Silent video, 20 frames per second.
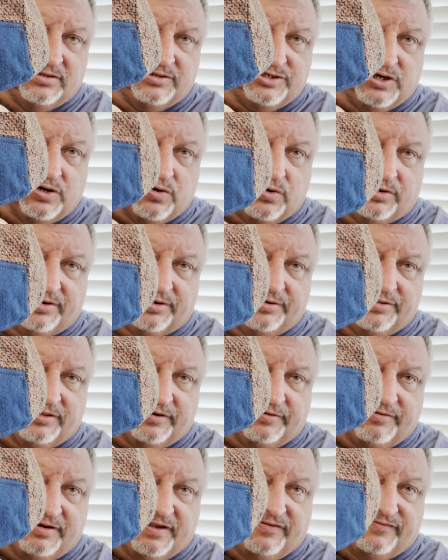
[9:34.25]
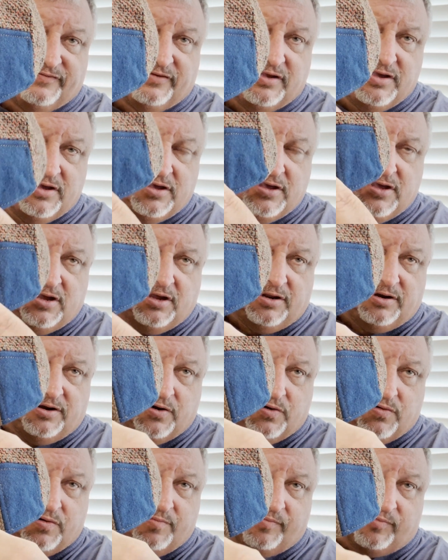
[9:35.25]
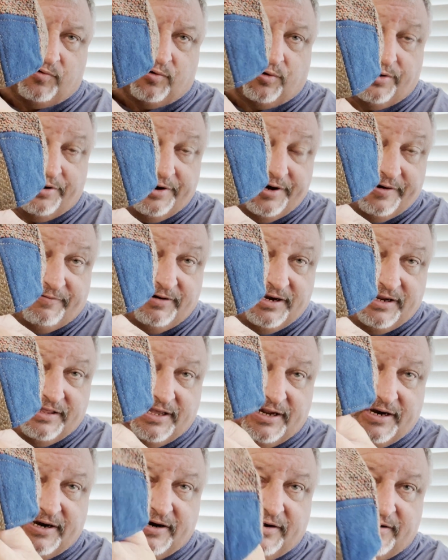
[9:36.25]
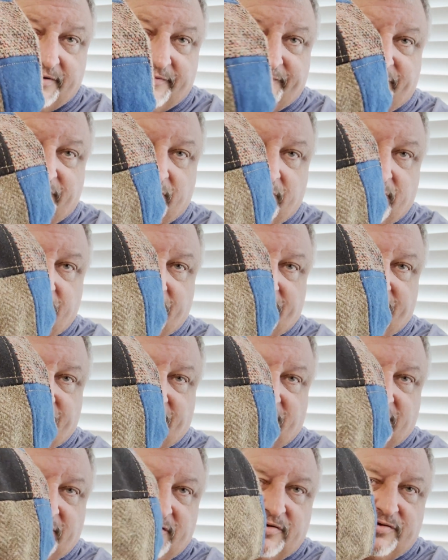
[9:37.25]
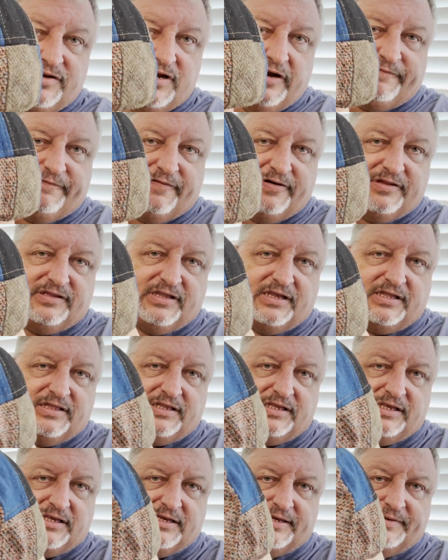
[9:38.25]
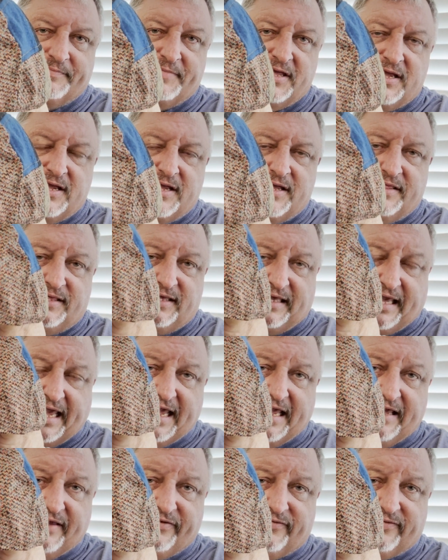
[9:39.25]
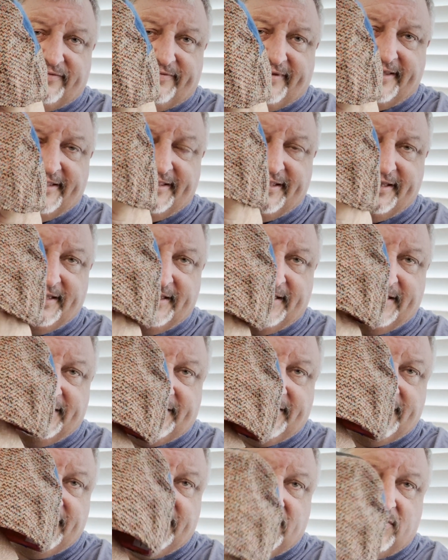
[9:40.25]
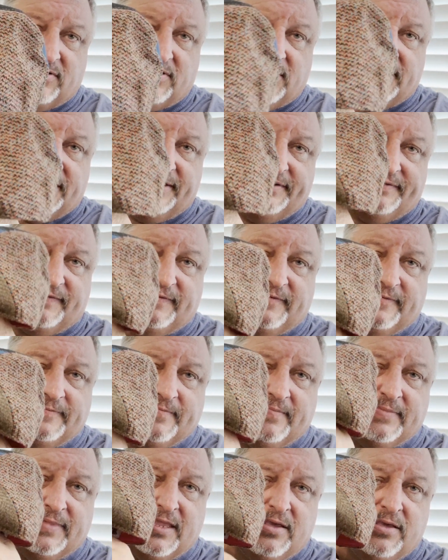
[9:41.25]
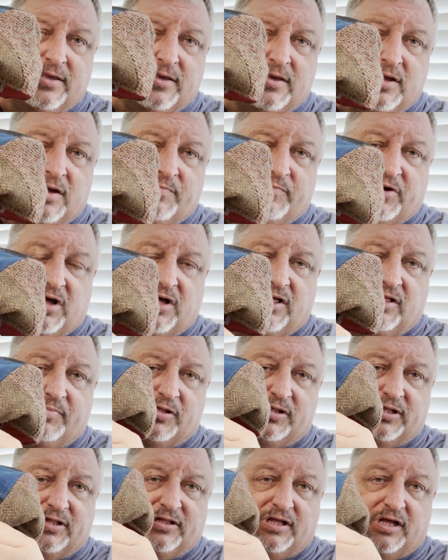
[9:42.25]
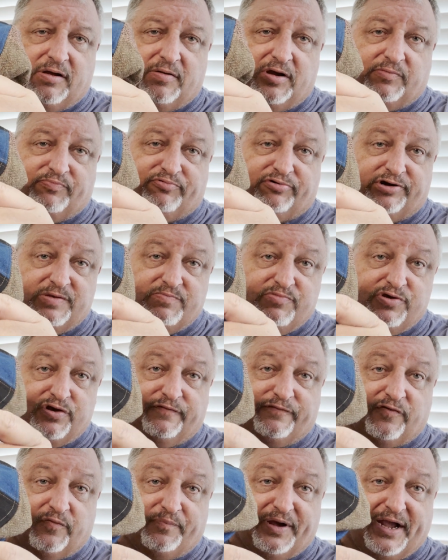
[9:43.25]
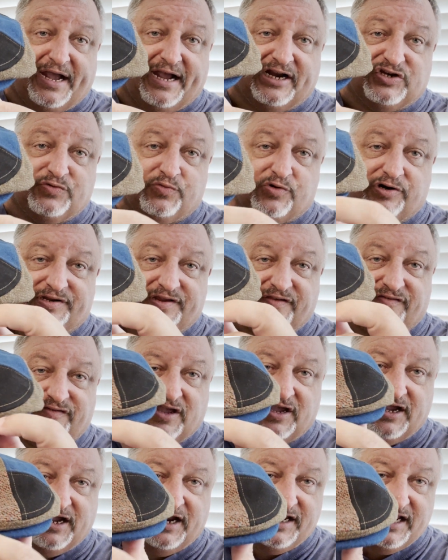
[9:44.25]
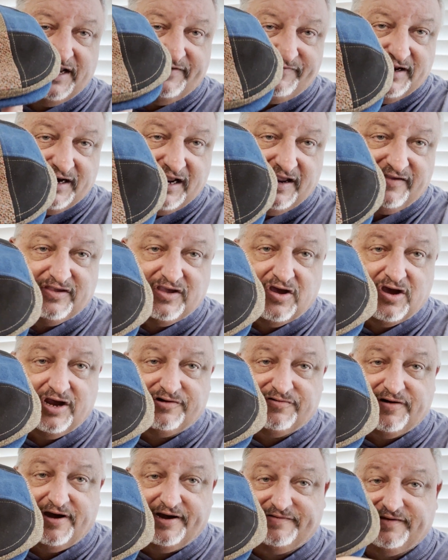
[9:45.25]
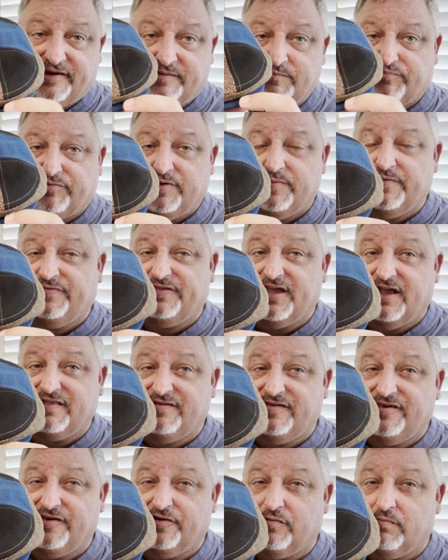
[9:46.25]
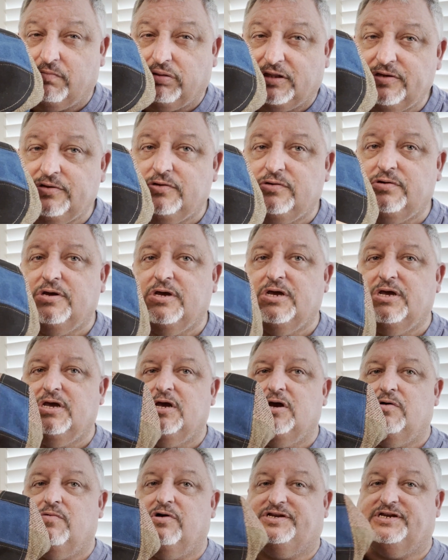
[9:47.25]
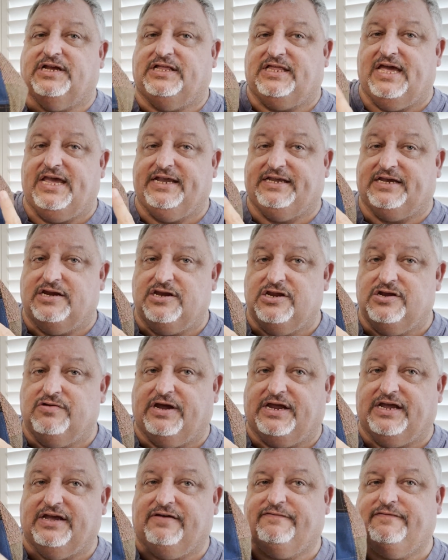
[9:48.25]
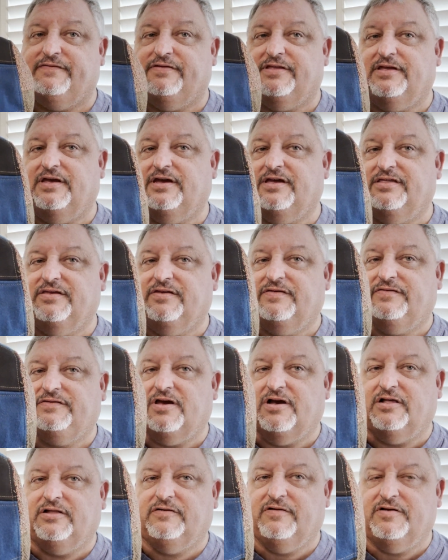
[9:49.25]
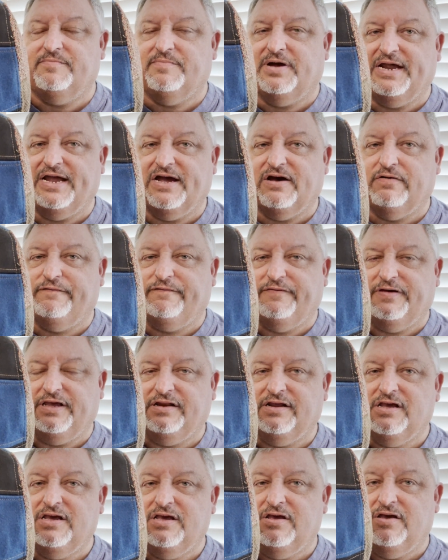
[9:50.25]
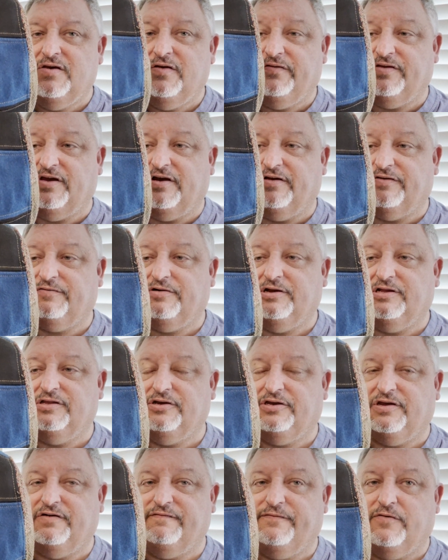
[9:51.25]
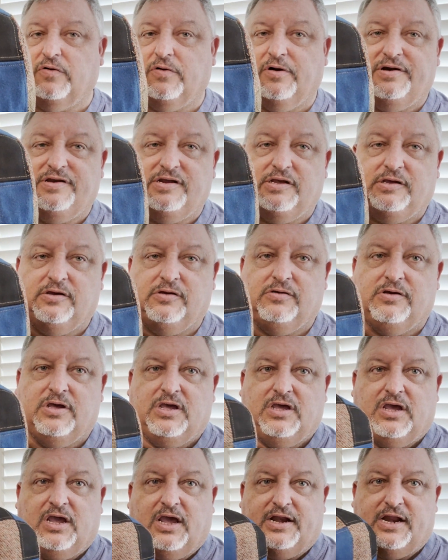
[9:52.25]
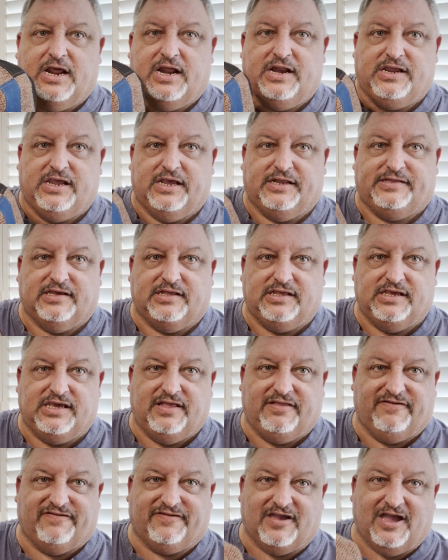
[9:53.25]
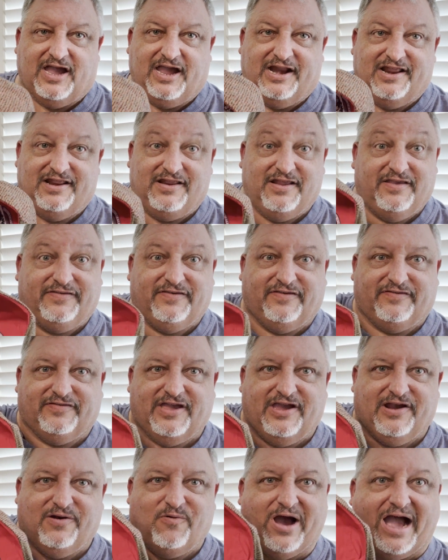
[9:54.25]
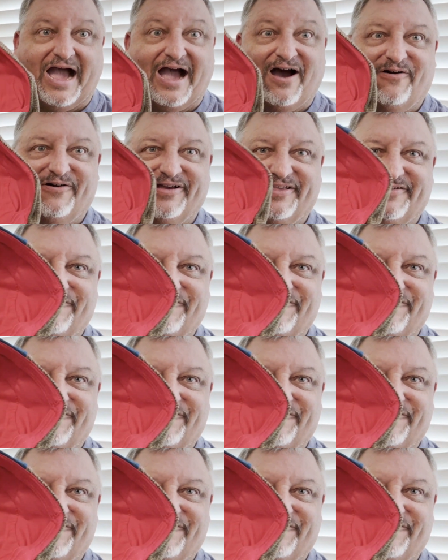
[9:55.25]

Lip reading: Joker, there is no embroidery there, so it's a little different than the Ace and the King of Hearts. But all in all, a pretty beautiful patchwork design. You have the nice contrasting brim with that teal blue, which I like. I do have this color in my outfit, so I was really looking forward to. And then you get to the inside, and this is like, wow, it